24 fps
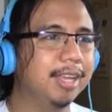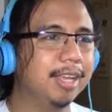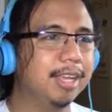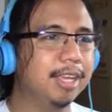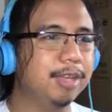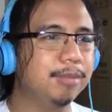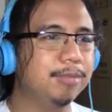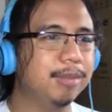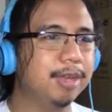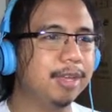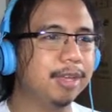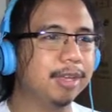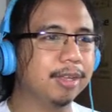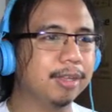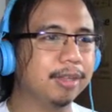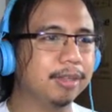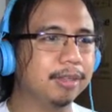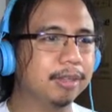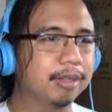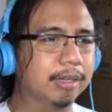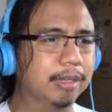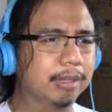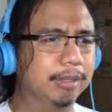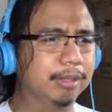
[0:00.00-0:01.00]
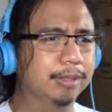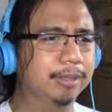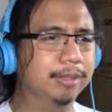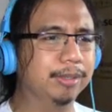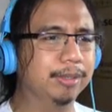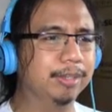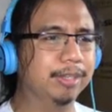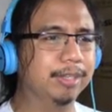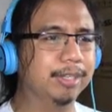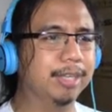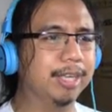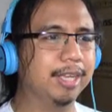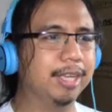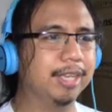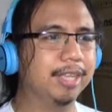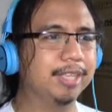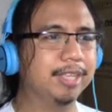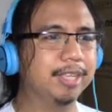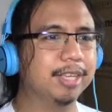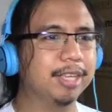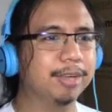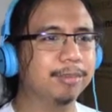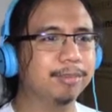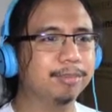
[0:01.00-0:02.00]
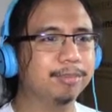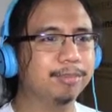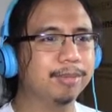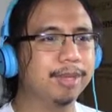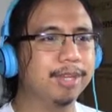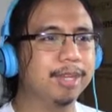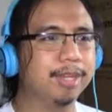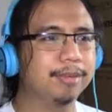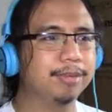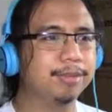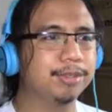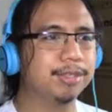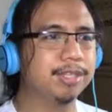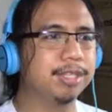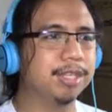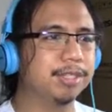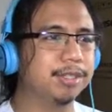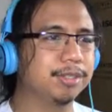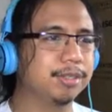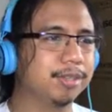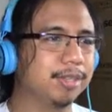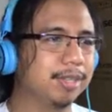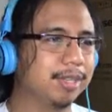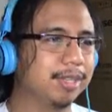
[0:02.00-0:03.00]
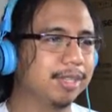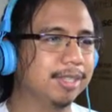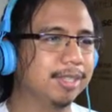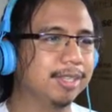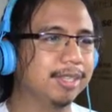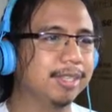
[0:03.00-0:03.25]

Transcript: He-Man! Oh, okay, I think I might have to censor that.